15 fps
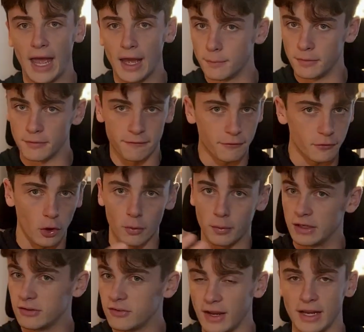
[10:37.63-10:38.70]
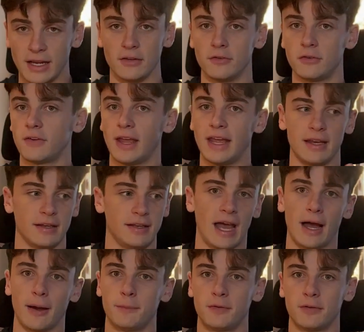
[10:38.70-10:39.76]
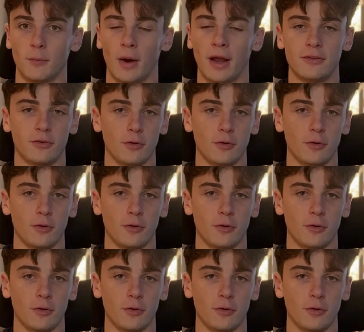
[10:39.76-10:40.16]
ebb and flow and change and adapt, right?